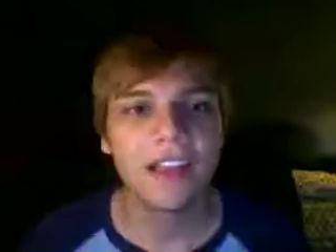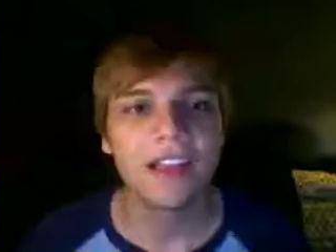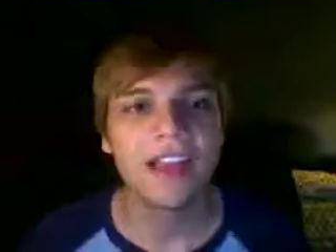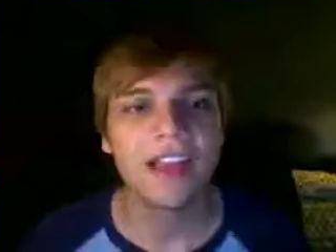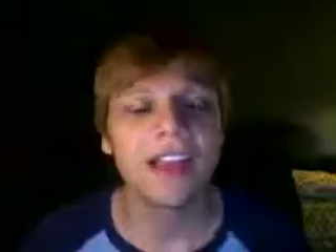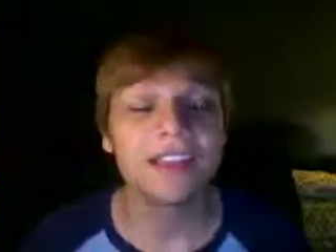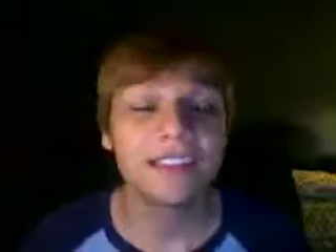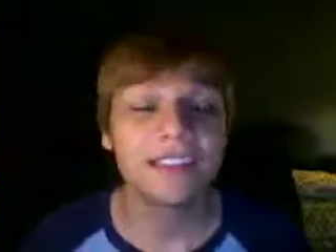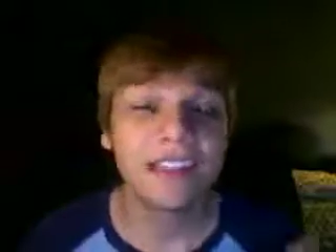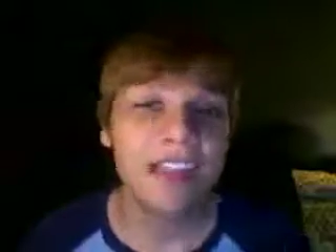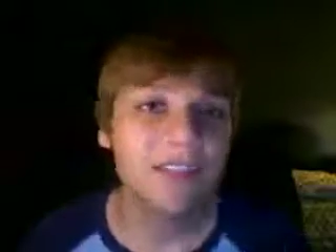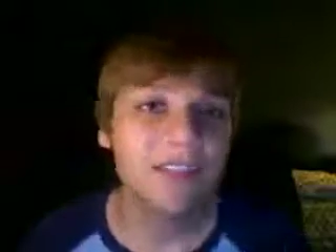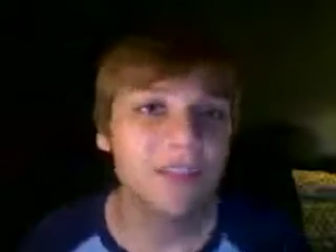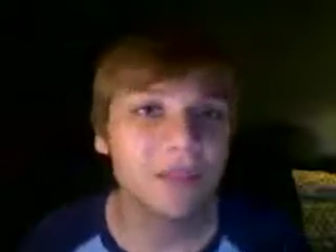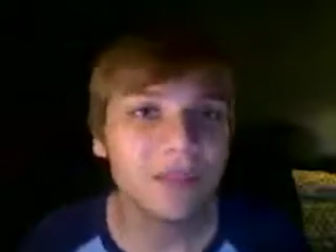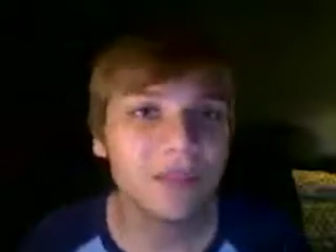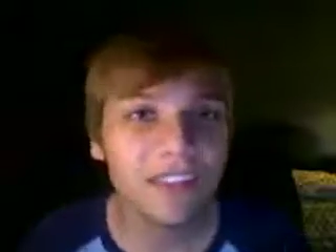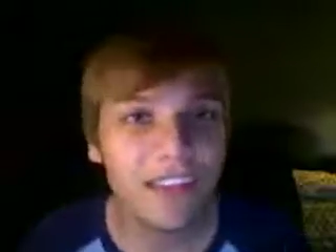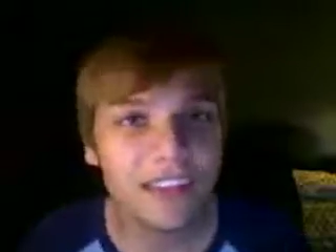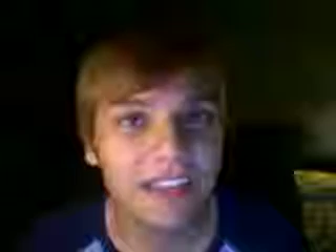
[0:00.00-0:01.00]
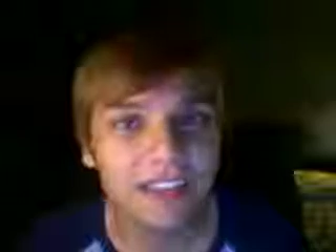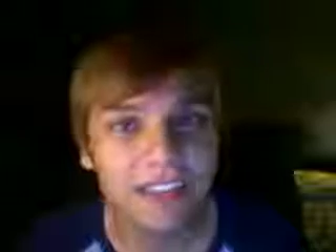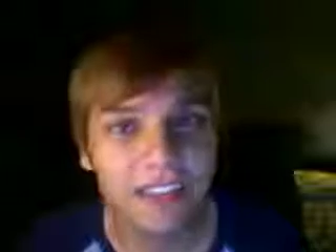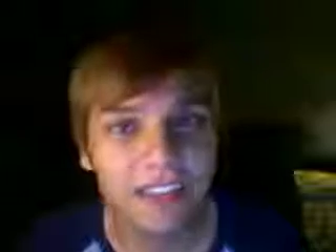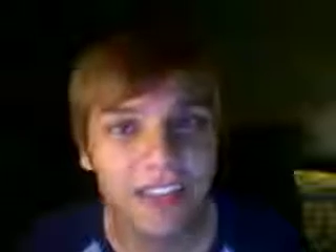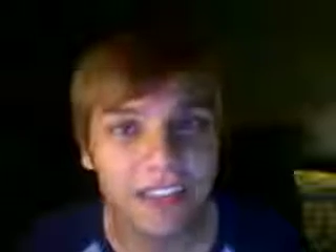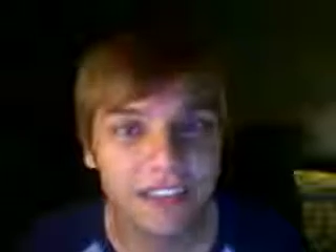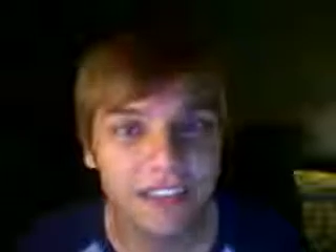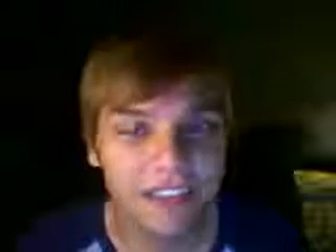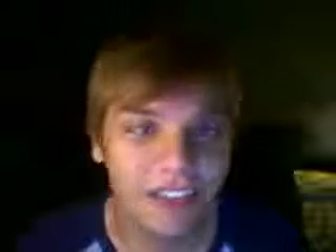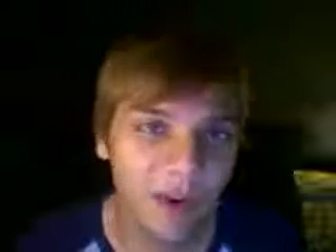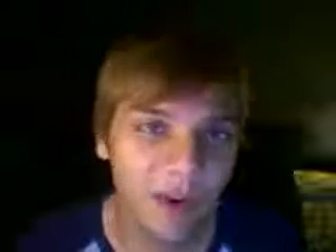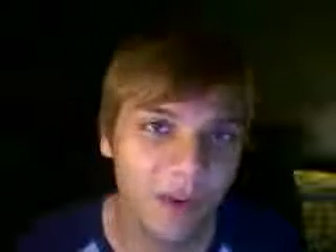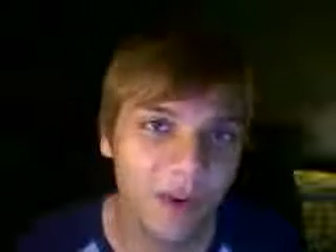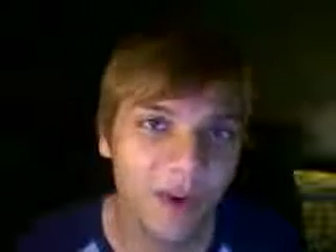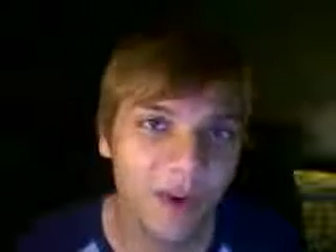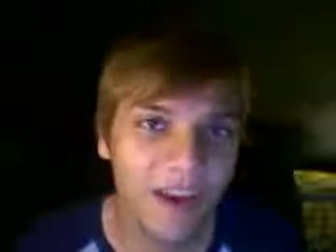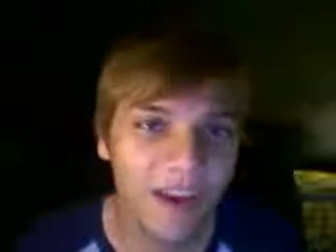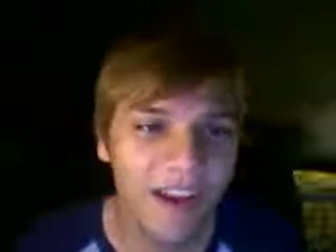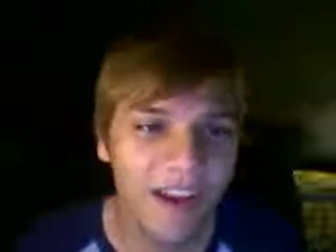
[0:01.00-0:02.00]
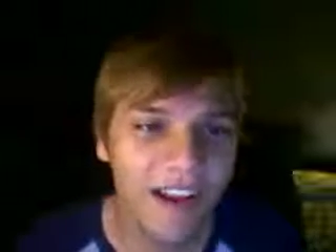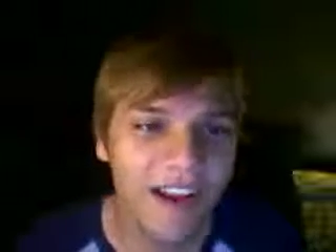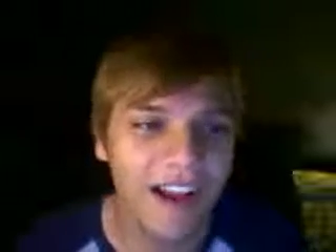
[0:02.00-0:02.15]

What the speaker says: Aside from Jesse and Summer,